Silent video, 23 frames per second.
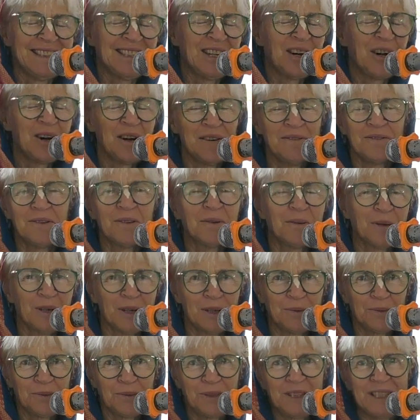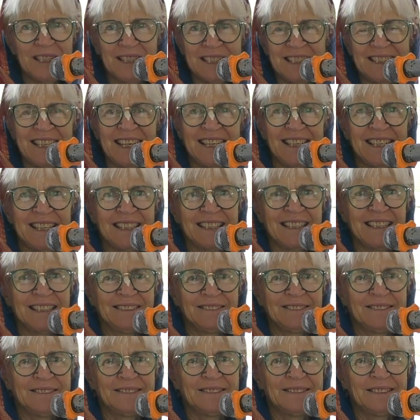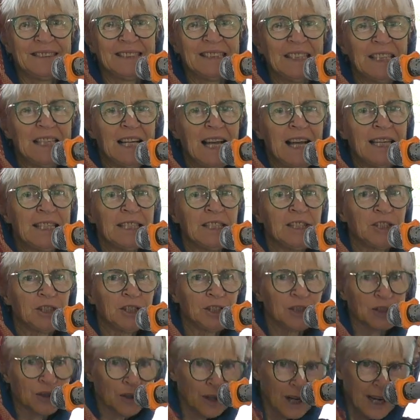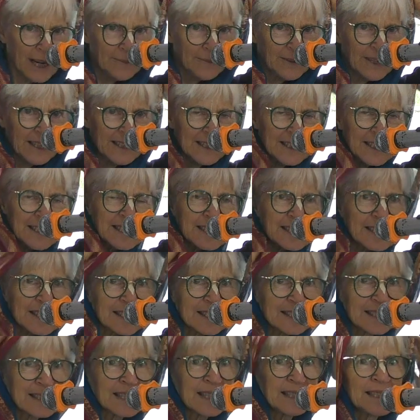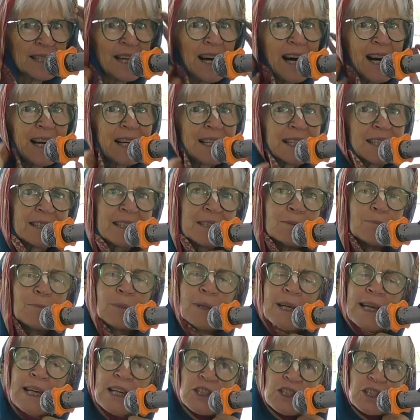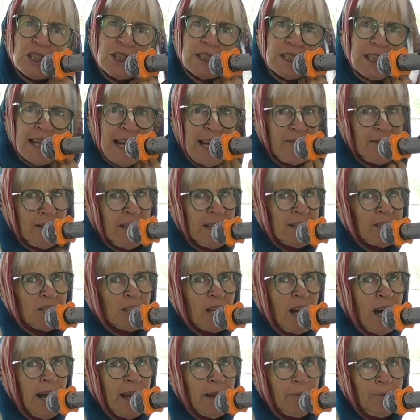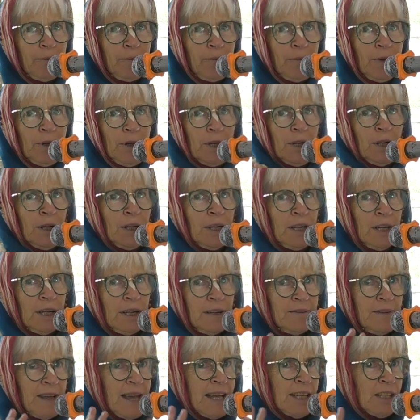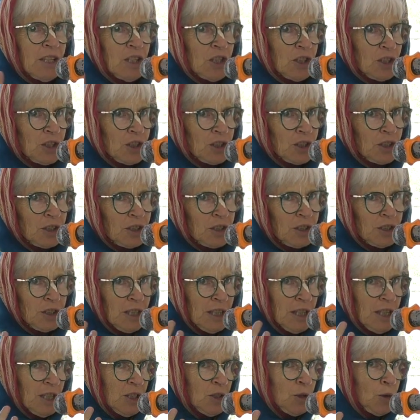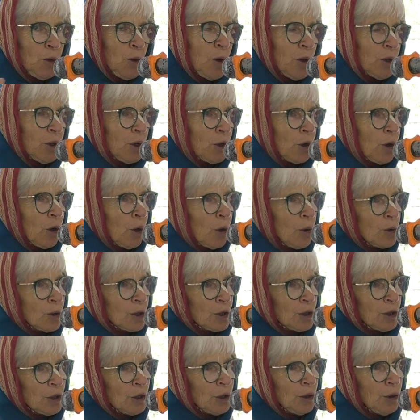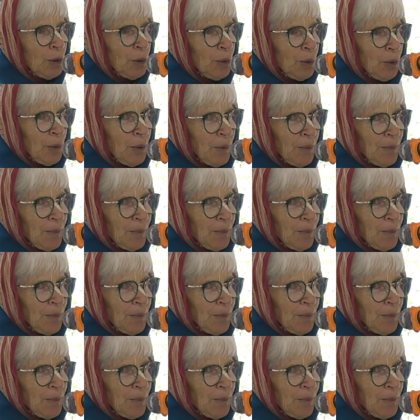overwhelmed with ecstatic love. And it's described that his dark complexion at that time vanished, and he took on a golden hue.